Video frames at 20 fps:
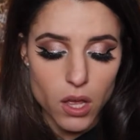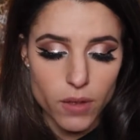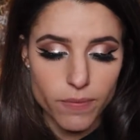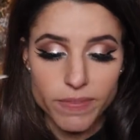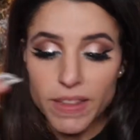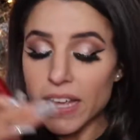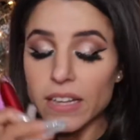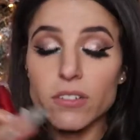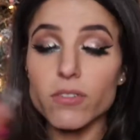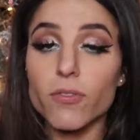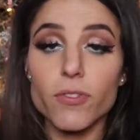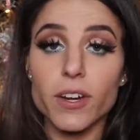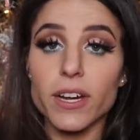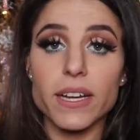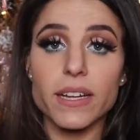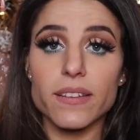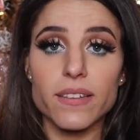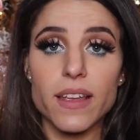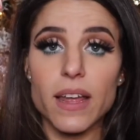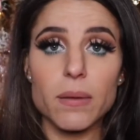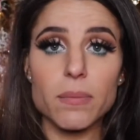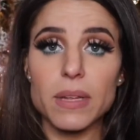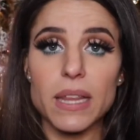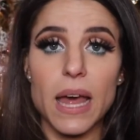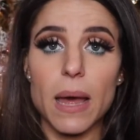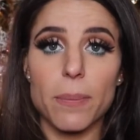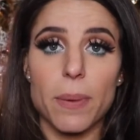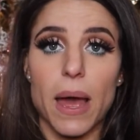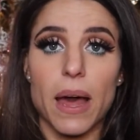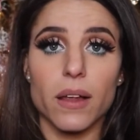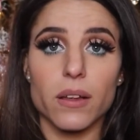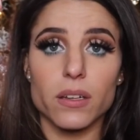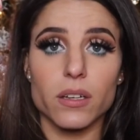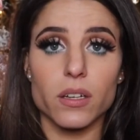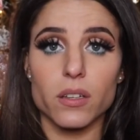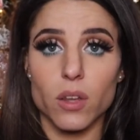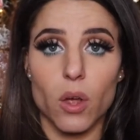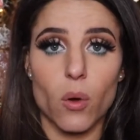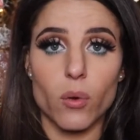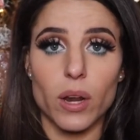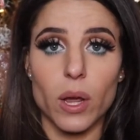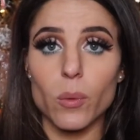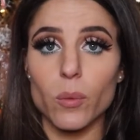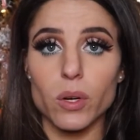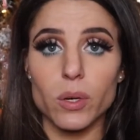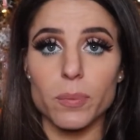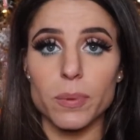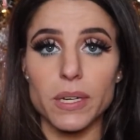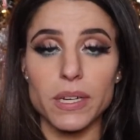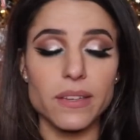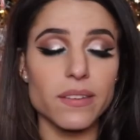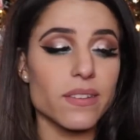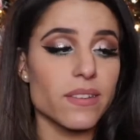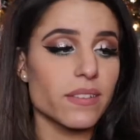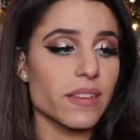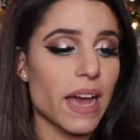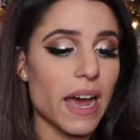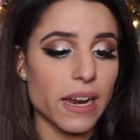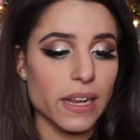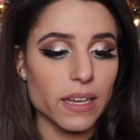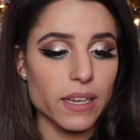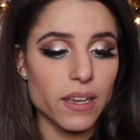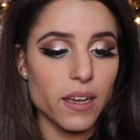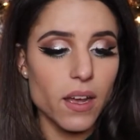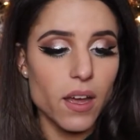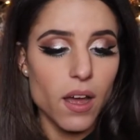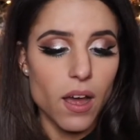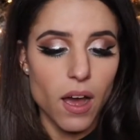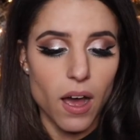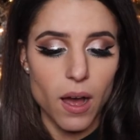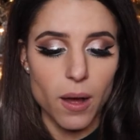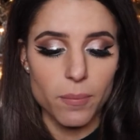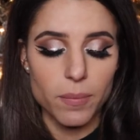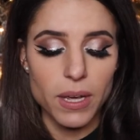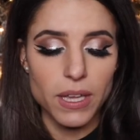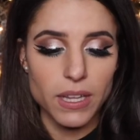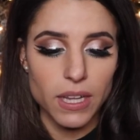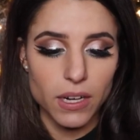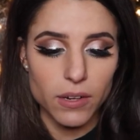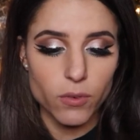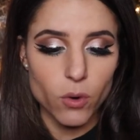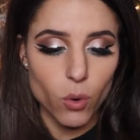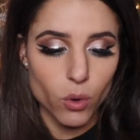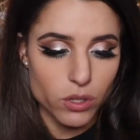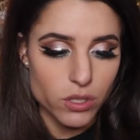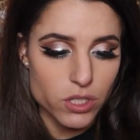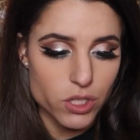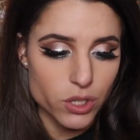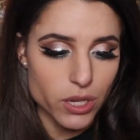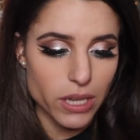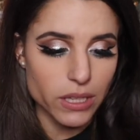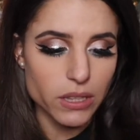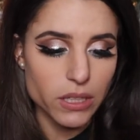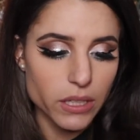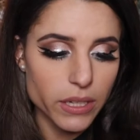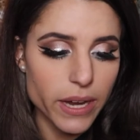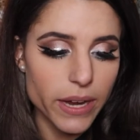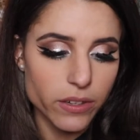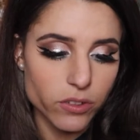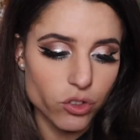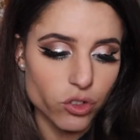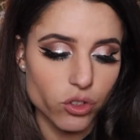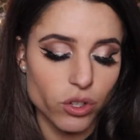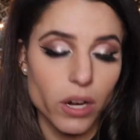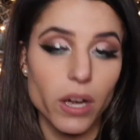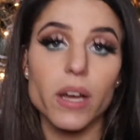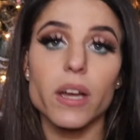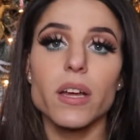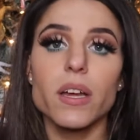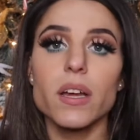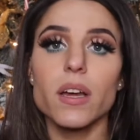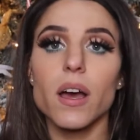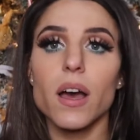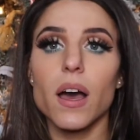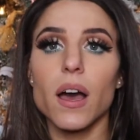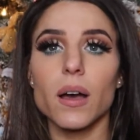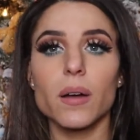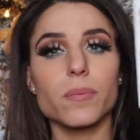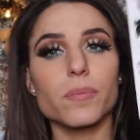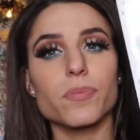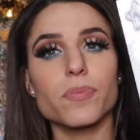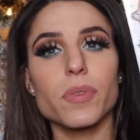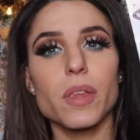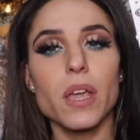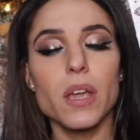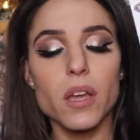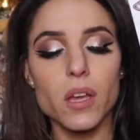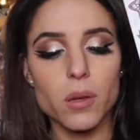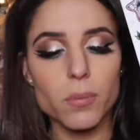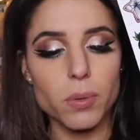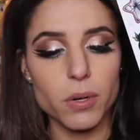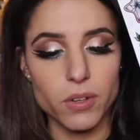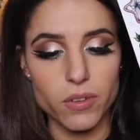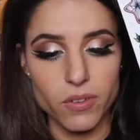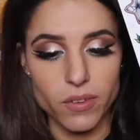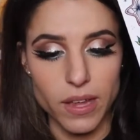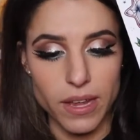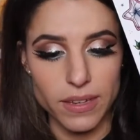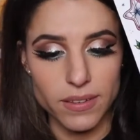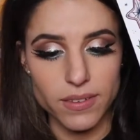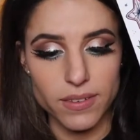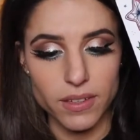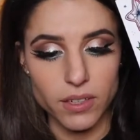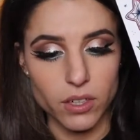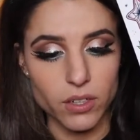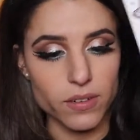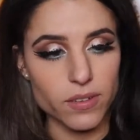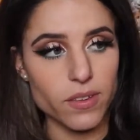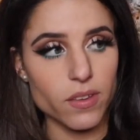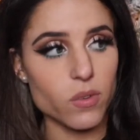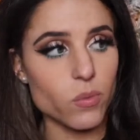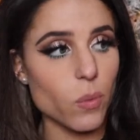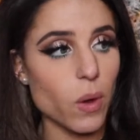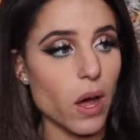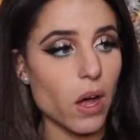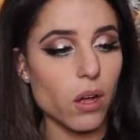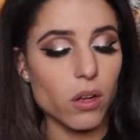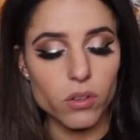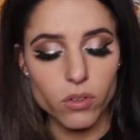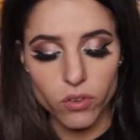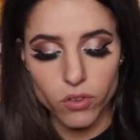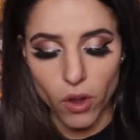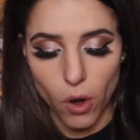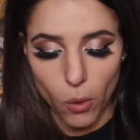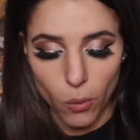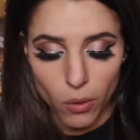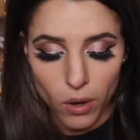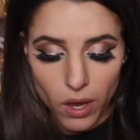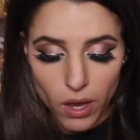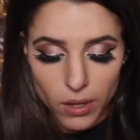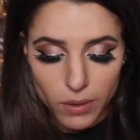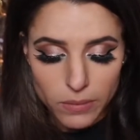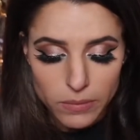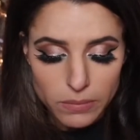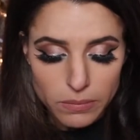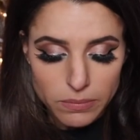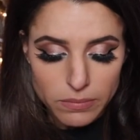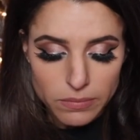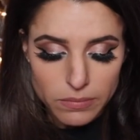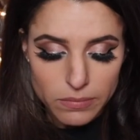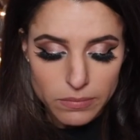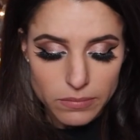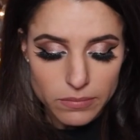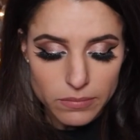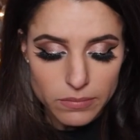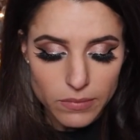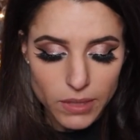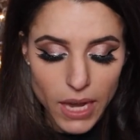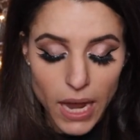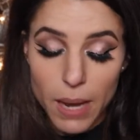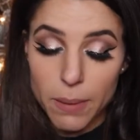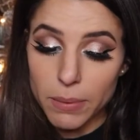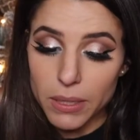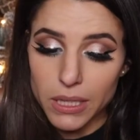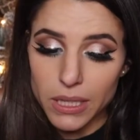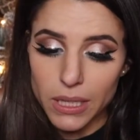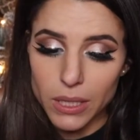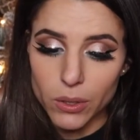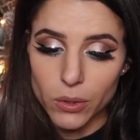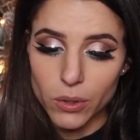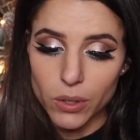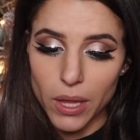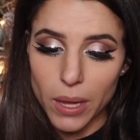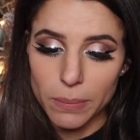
They freaking sent me that palette alone. I would have been ecstatic. Um, and then, of course, you get the extra um, personalized stickers as well. So I'm a little...